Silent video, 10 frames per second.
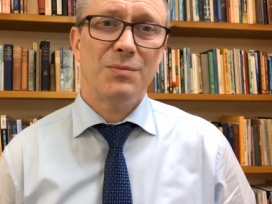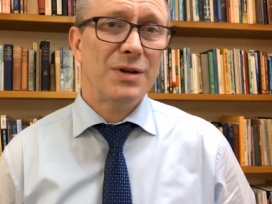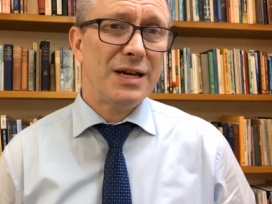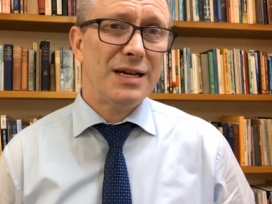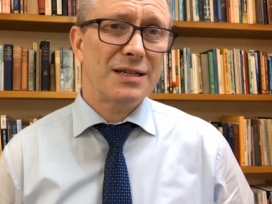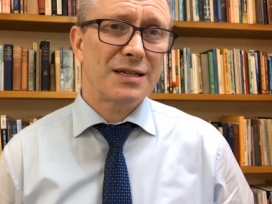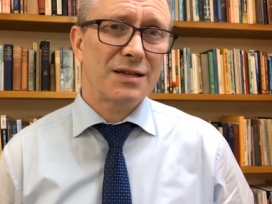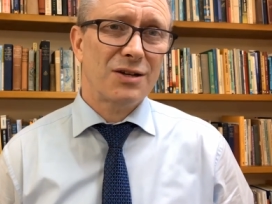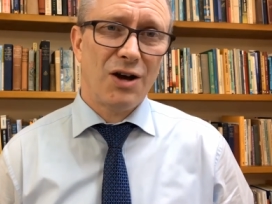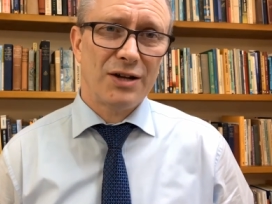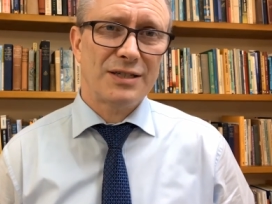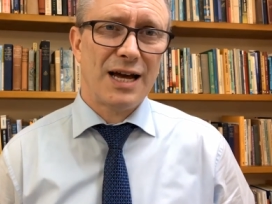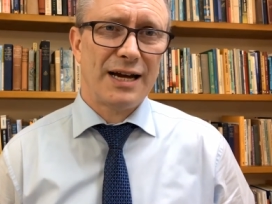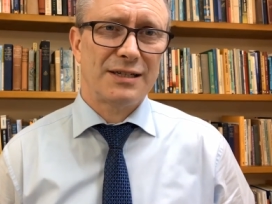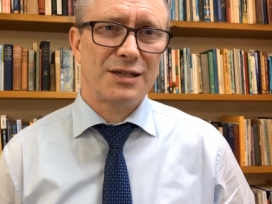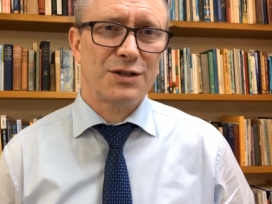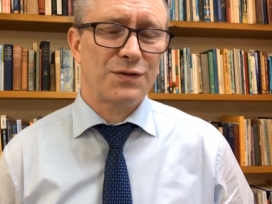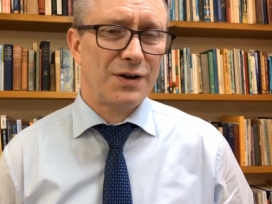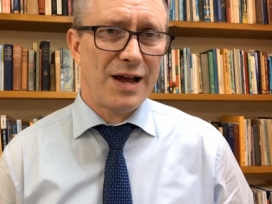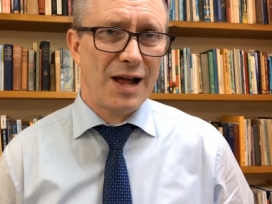please contact us
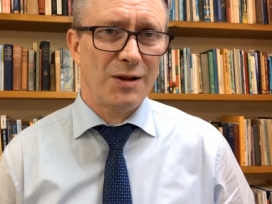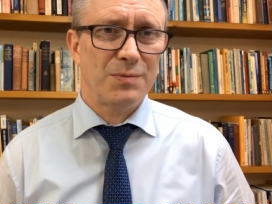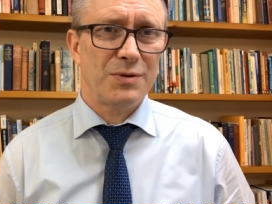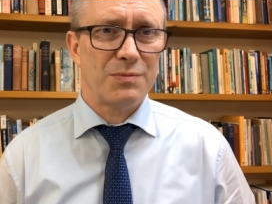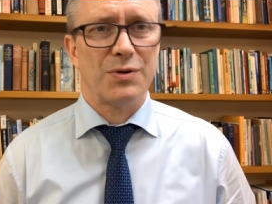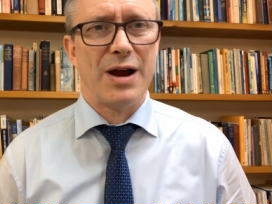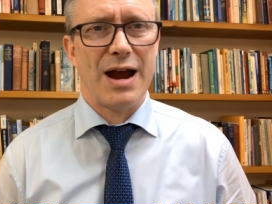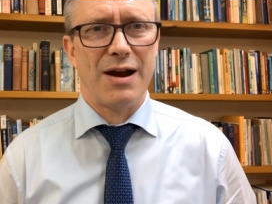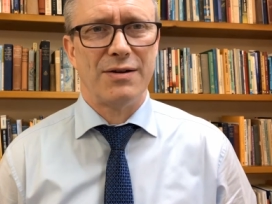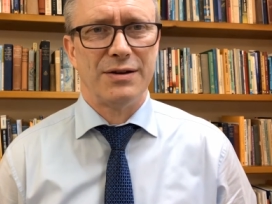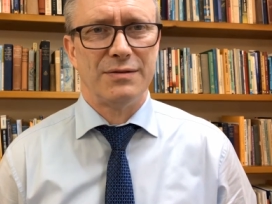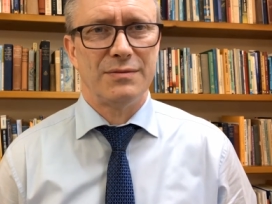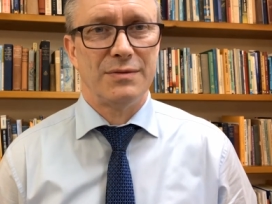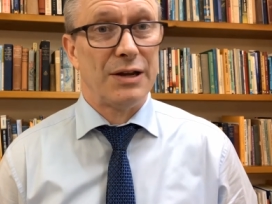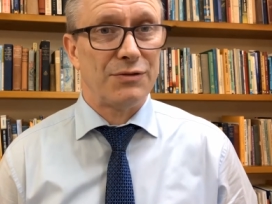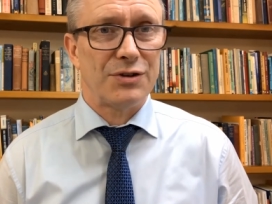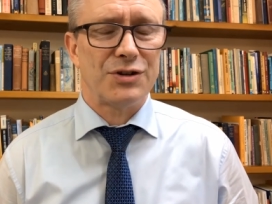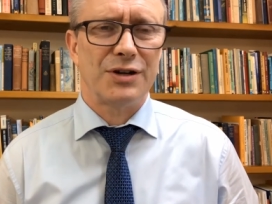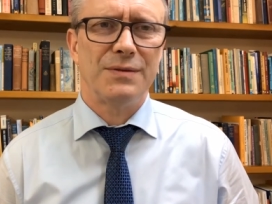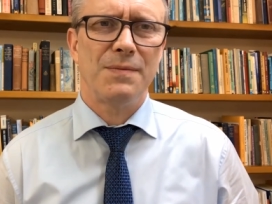for help and prayer and
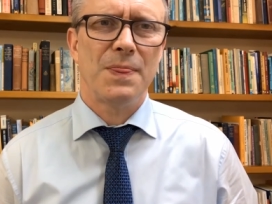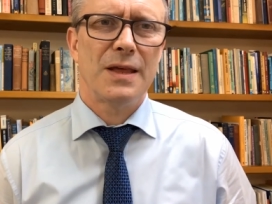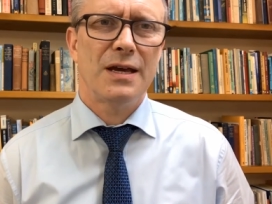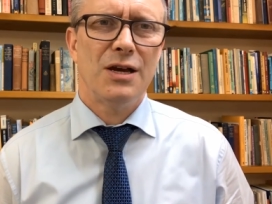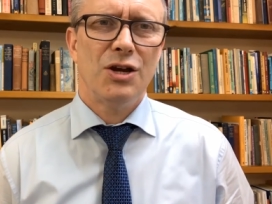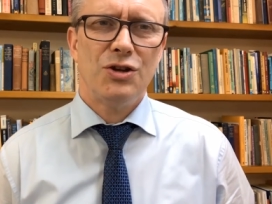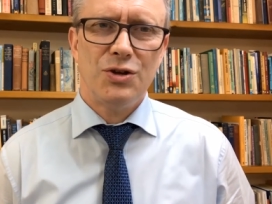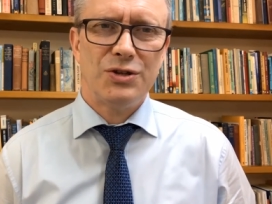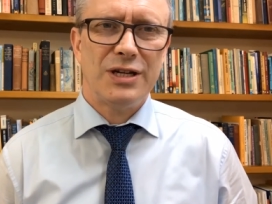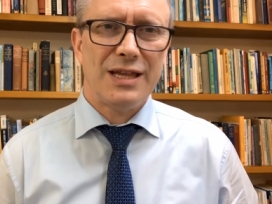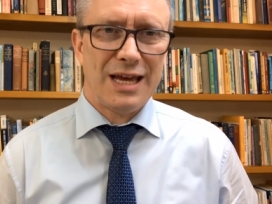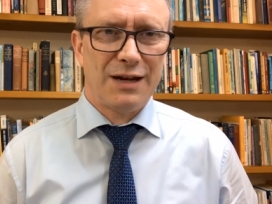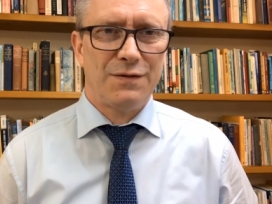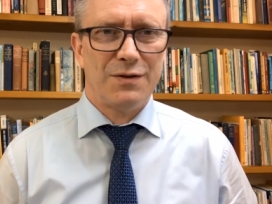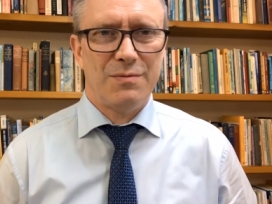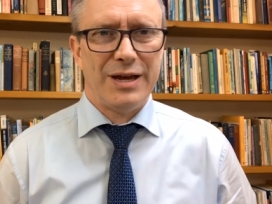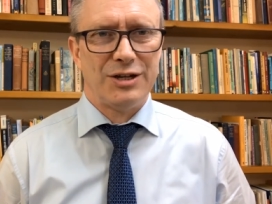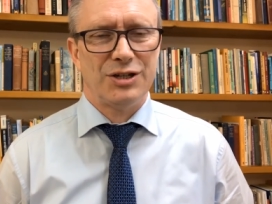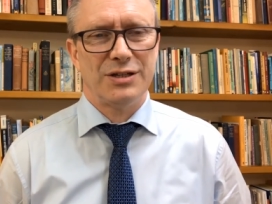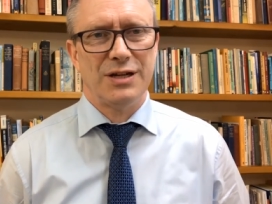literature using the
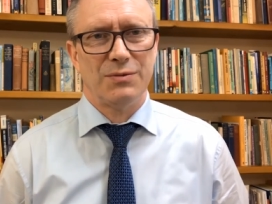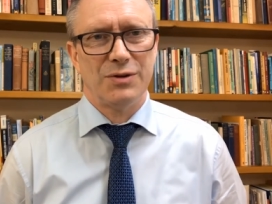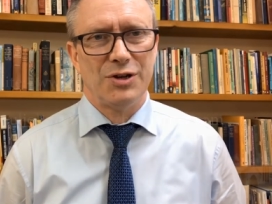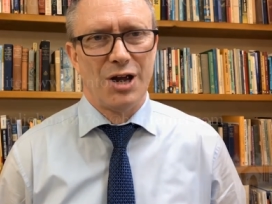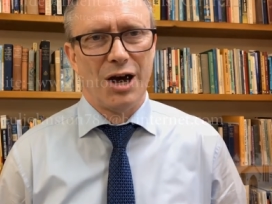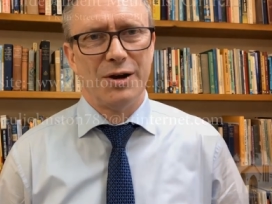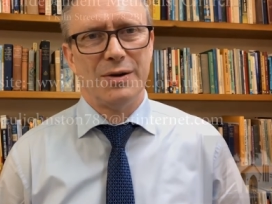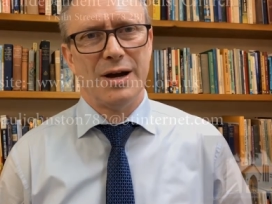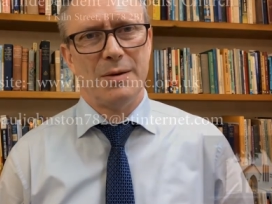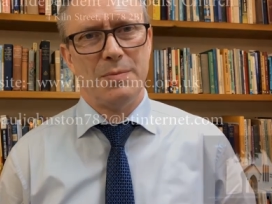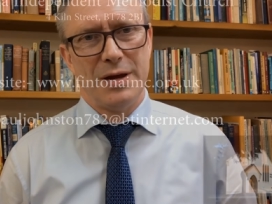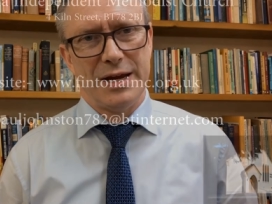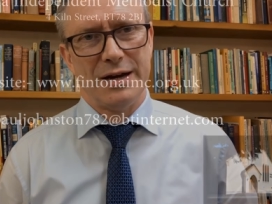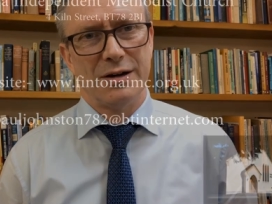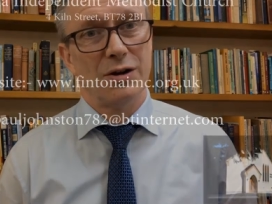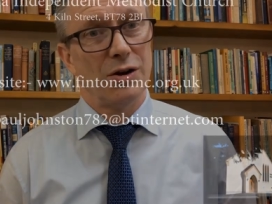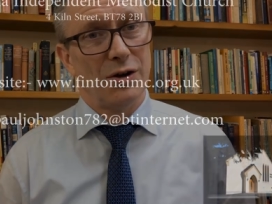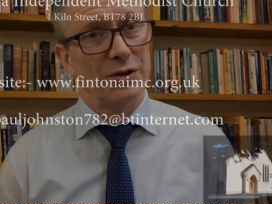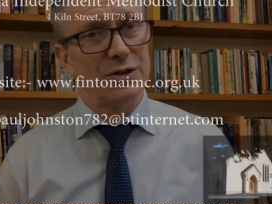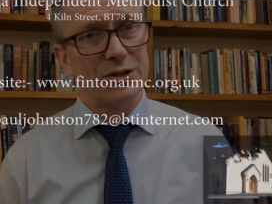information that will now appear on